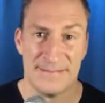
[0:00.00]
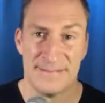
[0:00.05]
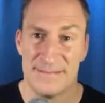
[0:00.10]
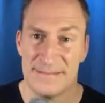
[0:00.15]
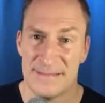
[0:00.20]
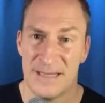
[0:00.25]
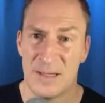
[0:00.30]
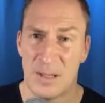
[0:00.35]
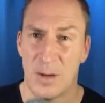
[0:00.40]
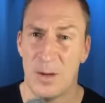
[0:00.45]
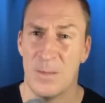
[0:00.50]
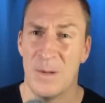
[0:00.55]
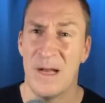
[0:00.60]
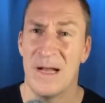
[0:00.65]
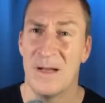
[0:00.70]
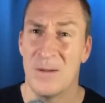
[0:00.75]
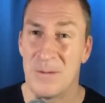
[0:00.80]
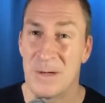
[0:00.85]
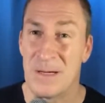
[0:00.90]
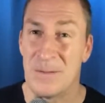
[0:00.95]
It could have been
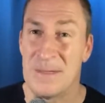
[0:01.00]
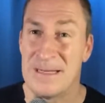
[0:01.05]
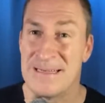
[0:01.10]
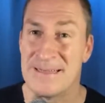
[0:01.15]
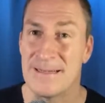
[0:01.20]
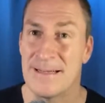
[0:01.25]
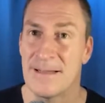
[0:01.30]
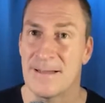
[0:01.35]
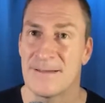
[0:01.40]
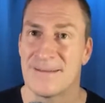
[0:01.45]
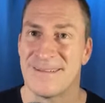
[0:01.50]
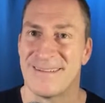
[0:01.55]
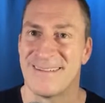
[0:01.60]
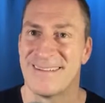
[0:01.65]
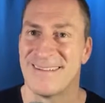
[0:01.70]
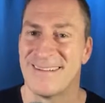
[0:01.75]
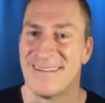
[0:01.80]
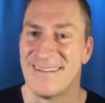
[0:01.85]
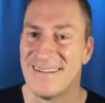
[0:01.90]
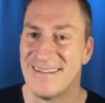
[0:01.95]
anywhere, man.
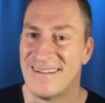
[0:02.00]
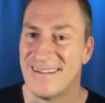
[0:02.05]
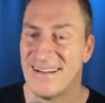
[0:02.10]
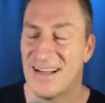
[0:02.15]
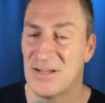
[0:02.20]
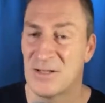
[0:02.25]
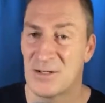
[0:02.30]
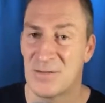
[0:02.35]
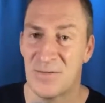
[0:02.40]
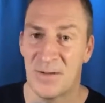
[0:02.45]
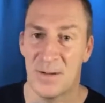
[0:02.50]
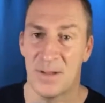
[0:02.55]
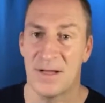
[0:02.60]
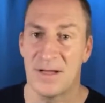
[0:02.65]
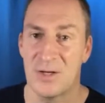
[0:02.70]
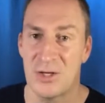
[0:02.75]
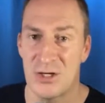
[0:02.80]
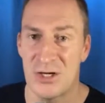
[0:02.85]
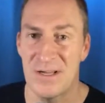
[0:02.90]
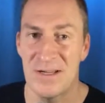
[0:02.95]
I just felt
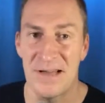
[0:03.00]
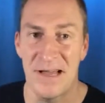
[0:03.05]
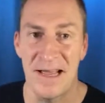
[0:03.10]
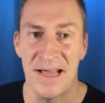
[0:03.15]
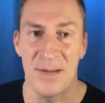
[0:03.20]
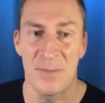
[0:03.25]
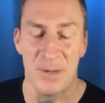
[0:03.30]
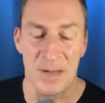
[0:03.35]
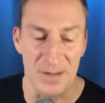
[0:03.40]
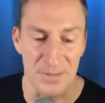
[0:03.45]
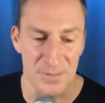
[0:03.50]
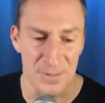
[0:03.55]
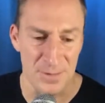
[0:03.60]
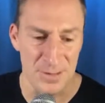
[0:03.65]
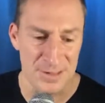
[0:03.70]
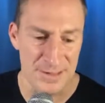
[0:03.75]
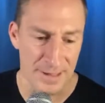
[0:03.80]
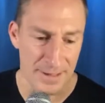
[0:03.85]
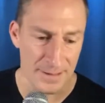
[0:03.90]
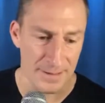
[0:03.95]
like Gene Hackman for a
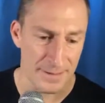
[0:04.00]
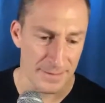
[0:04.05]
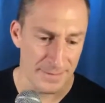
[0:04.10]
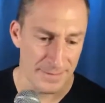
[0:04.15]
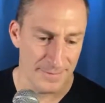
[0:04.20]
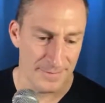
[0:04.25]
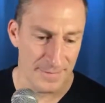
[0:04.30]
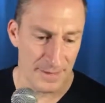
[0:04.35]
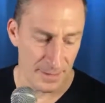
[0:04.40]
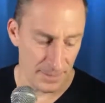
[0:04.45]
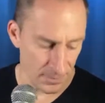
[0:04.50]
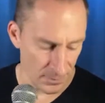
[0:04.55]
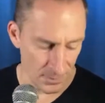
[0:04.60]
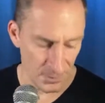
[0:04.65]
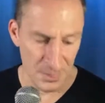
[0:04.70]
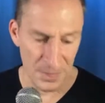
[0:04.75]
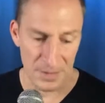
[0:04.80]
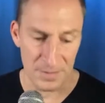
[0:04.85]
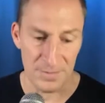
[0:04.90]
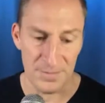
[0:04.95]
second. That little
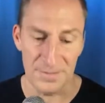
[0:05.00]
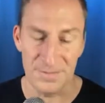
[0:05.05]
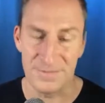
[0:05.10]
bit of...